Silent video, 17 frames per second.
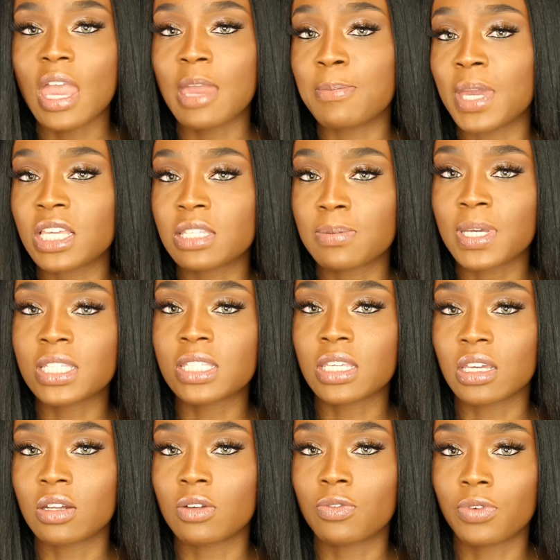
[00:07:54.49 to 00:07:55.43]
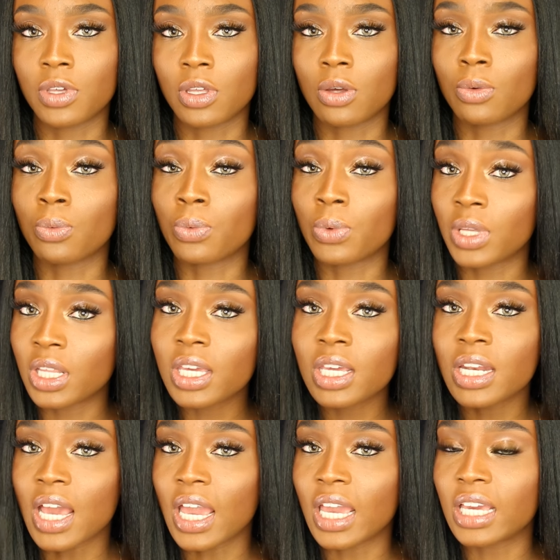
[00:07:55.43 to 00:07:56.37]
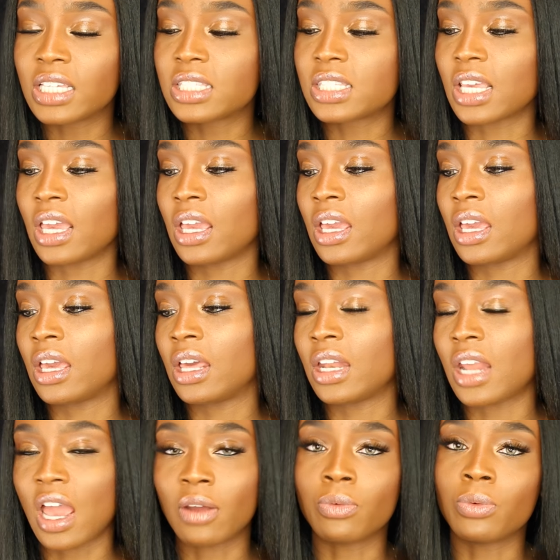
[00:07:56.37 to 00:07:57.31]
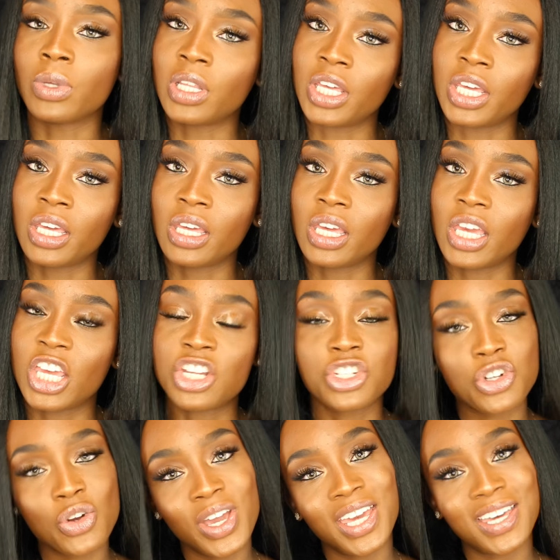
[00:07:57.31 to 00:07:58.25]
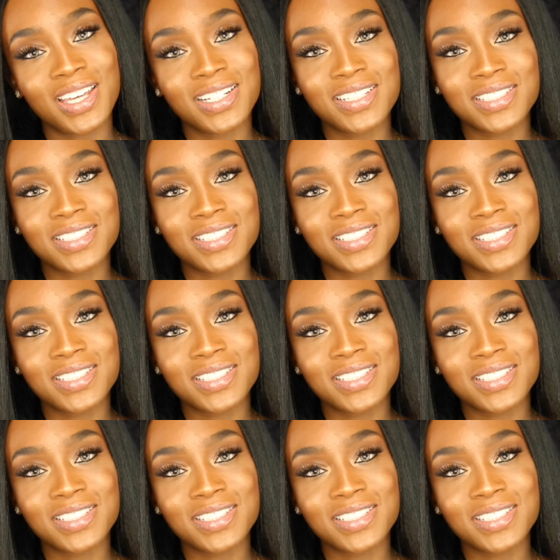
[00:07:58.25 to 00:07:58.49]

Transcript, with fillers: It makes my skin feel really nice and I really enjoy it.